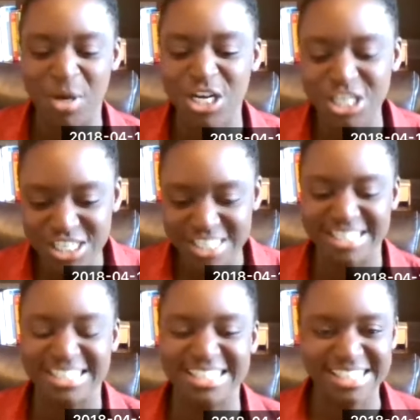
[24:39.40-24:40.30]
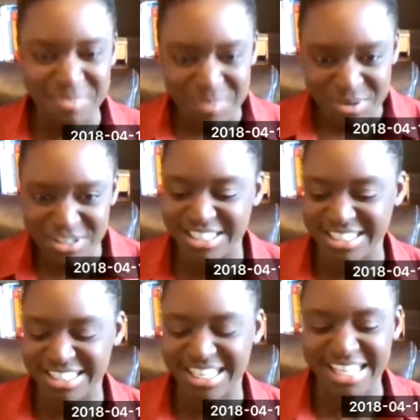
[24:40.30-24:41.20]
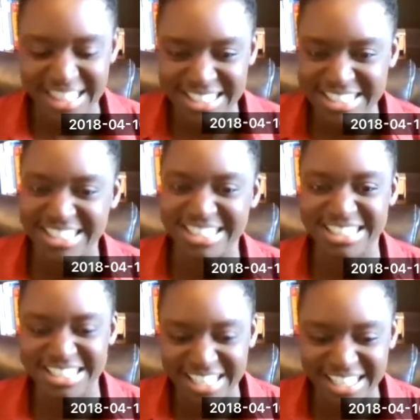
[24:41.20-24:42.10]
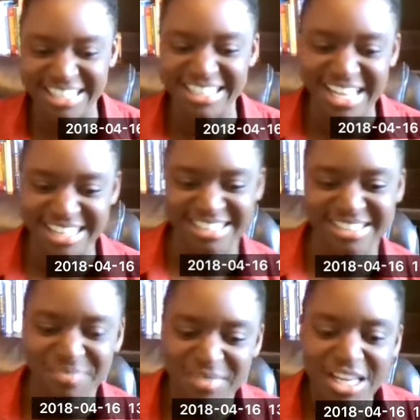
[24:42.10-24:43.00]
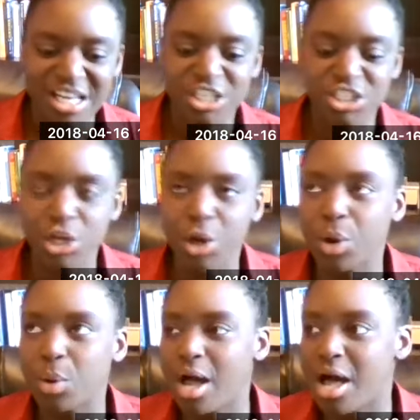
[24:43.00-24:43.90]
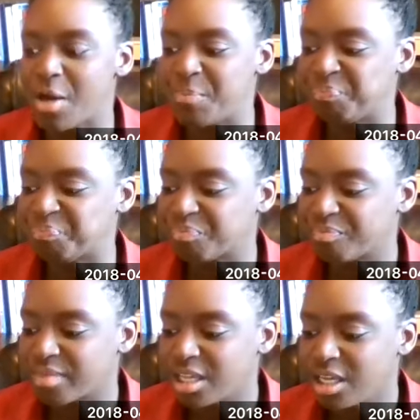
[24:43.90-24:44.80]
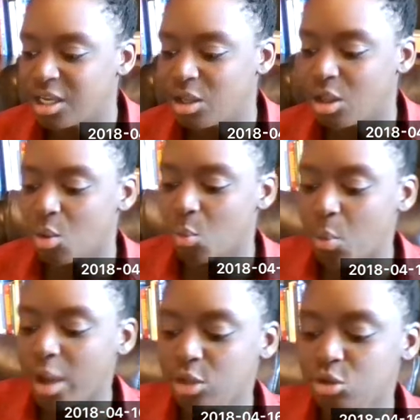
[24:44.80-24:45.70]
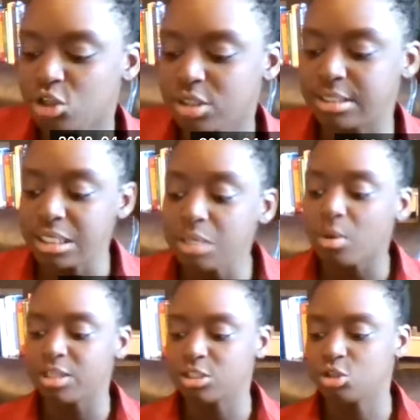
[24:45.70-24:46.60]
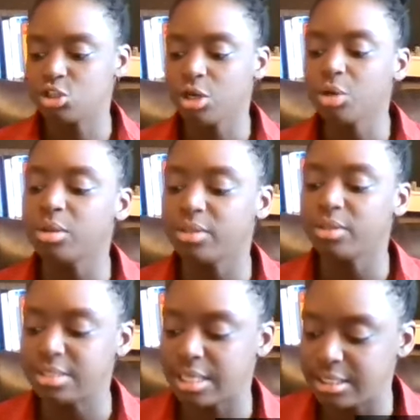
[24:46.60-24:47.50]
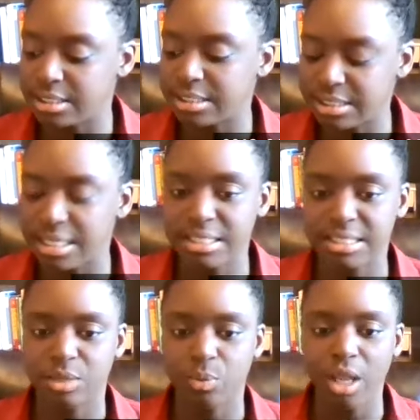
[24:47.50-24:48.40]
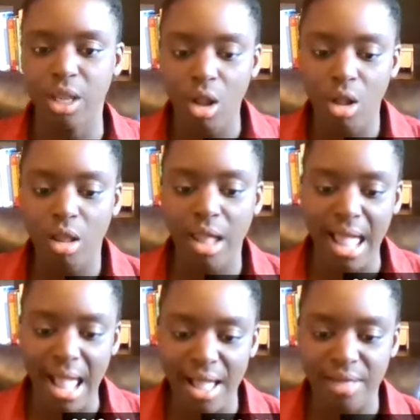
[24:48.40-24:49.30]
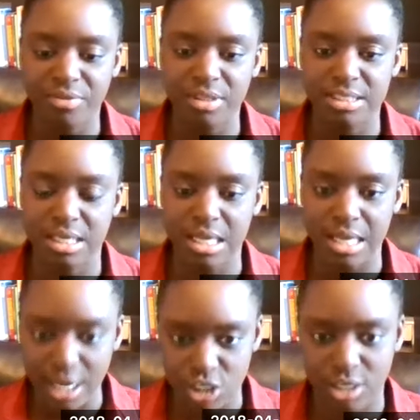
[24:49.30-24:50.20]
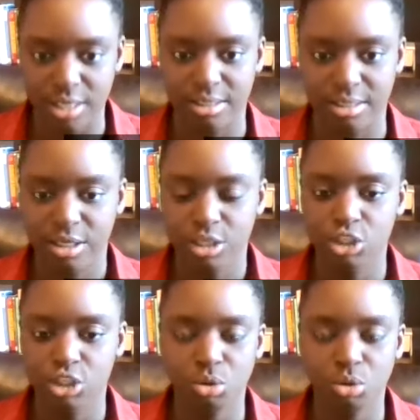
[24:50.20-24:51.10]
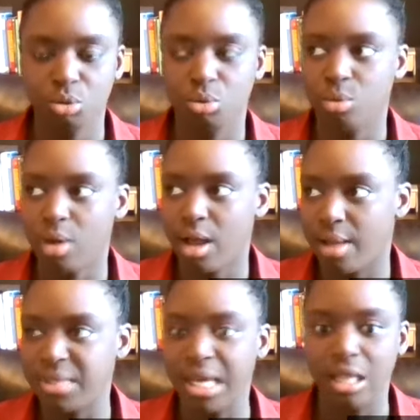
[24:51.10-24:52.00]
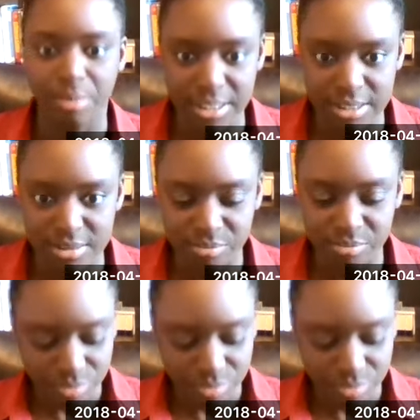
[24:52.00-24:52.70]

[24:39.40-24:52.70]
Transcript: It pushes. It pushes. Mm-hmm. It gets things done. Yes. So, um, what you just did was you showed this like, this sense that we all have this connection to um, the elements.